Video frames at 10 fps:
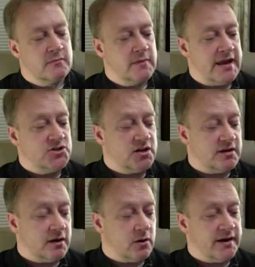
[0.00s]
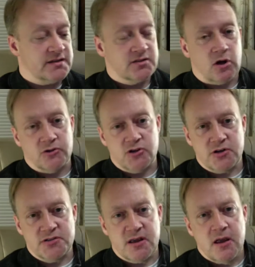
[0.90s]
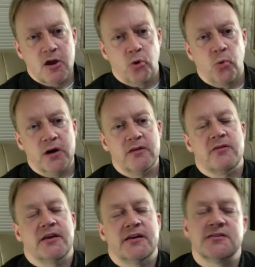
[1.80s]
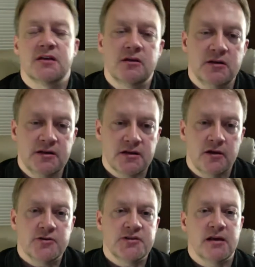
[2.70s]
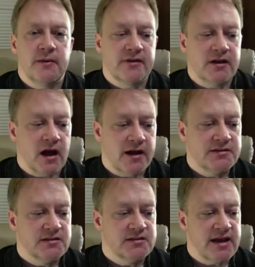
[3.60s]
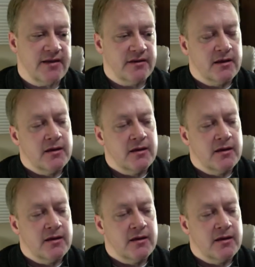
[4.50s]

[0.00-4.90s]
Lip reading: ancient Near East cultures. One of the things that you need to understand about the gods is that